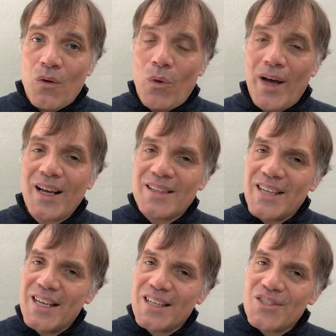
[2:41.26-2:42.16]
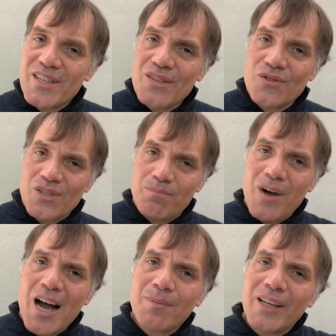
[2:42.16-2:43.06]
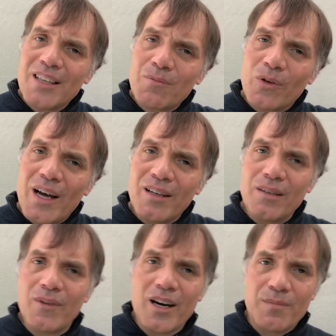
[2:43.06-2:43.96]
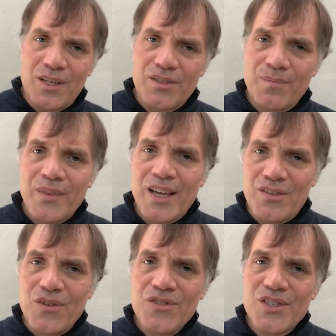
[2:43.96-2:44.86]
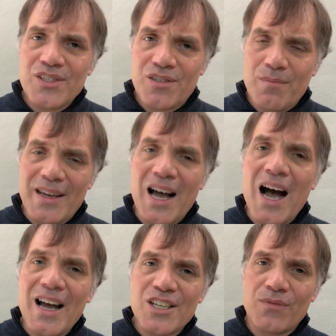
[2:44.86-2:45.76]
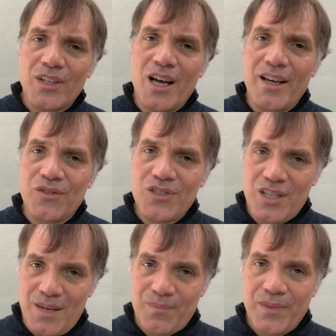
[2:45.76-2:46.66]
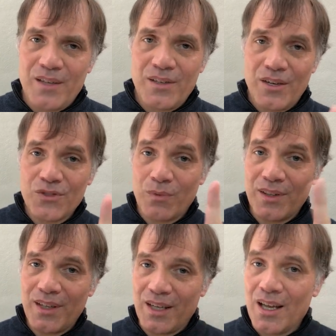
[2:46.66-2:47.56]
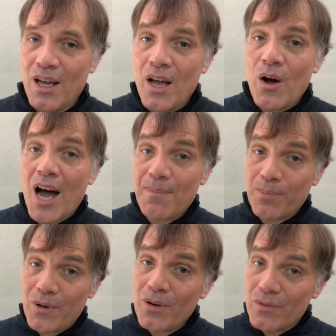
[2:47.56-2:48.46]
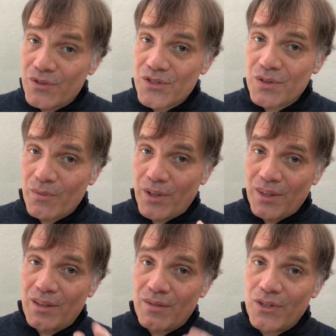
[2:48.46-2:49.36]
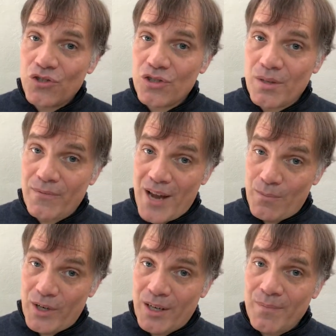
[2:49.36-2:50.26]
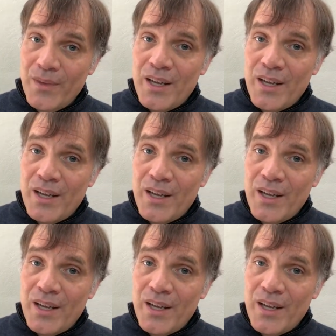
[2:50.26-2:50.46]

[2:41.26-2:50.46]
Why not take these sensors and populate them around an environment and use this to make eyes for the IoT? Here's one thing. I propose within the vision chip fabric